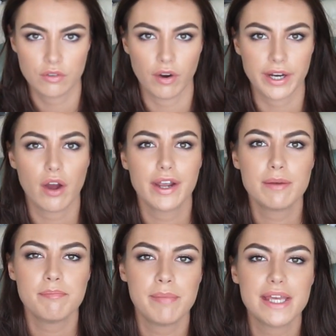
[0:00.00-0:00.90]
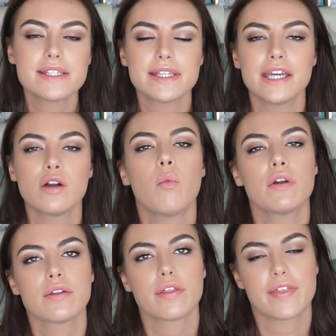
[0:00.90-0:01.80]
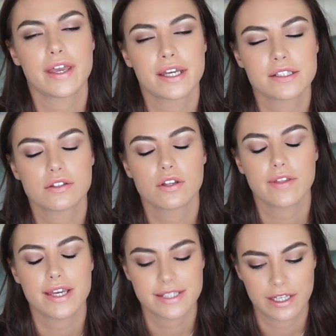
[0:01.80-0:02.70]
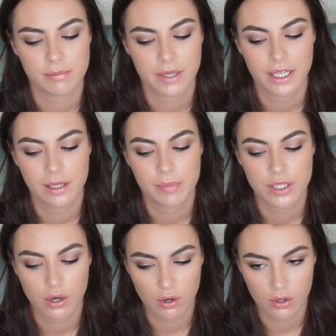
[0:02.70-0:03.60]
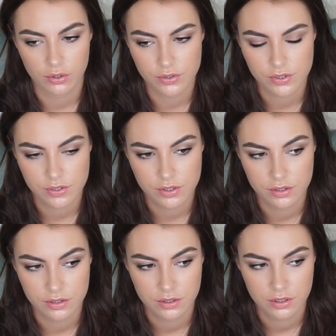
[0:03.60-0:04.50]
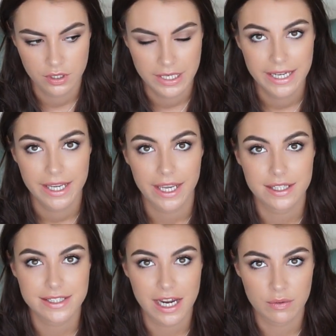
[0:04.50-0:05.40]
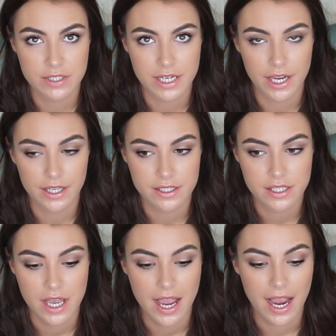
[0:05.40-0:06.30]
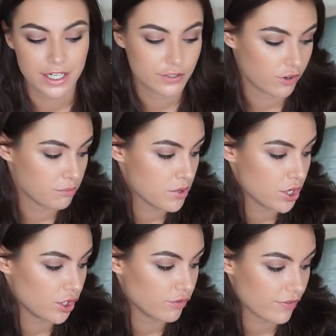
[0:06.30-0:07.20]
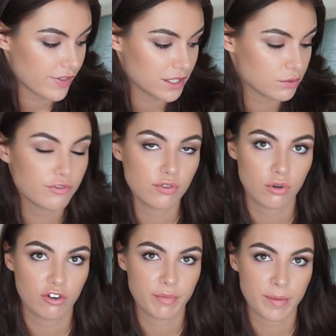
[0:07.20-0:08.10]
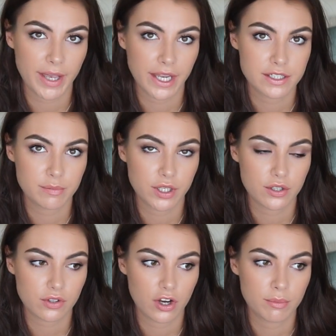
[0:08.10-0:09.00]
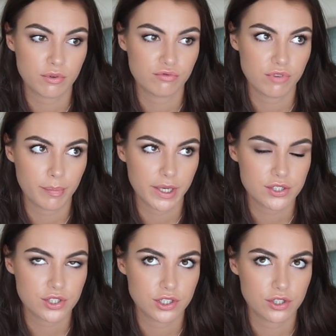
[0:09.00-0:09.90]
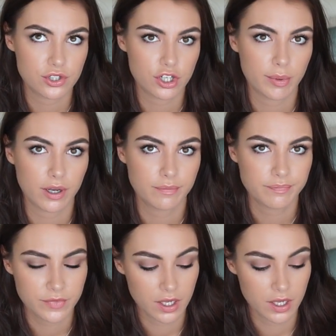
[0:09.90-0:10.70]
Right, I am missing one of the things that they sent me because it's downstairs. And if I move, things will fall off my bed because I'm a rubbish YouTuber.